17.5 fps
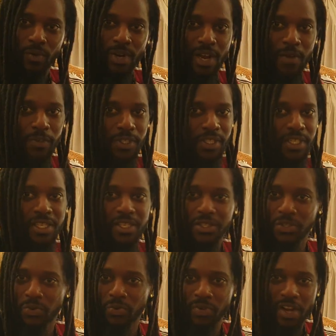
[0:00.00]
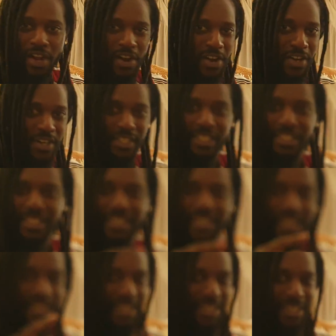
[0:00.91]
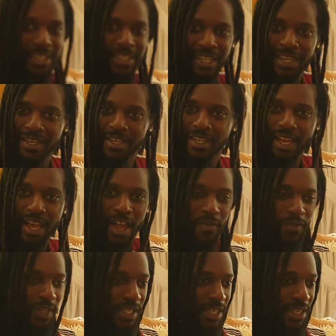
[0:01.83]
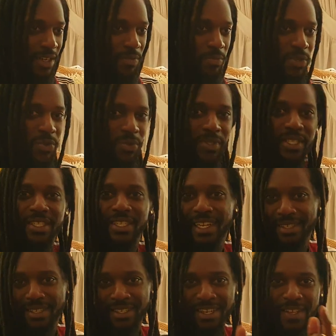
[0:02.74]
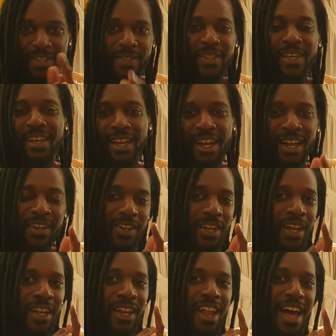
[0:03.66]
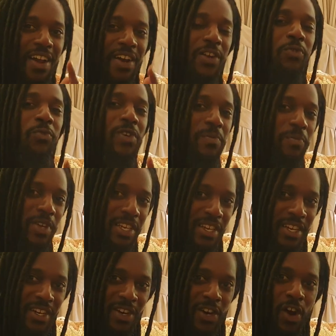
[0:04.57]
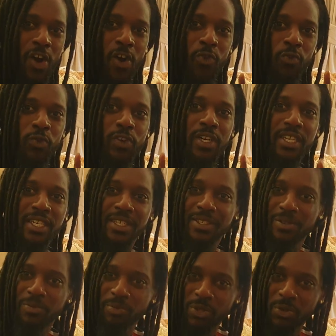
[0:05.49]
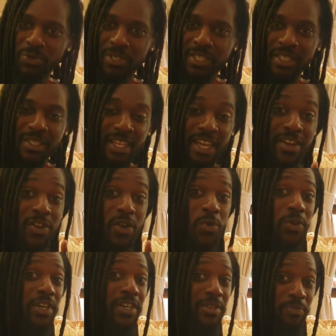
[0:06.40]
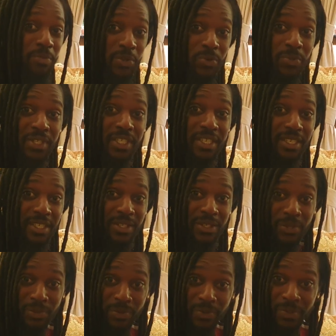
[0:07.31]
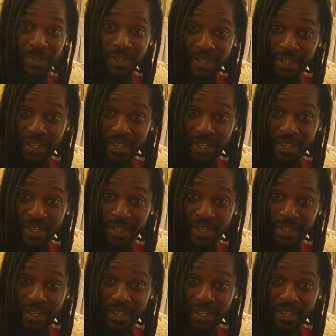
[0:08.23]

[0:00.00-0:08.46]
whatever she into, nerdy, heavily into music. That's another thing. A lot of the women here are really into music. They know good music here too.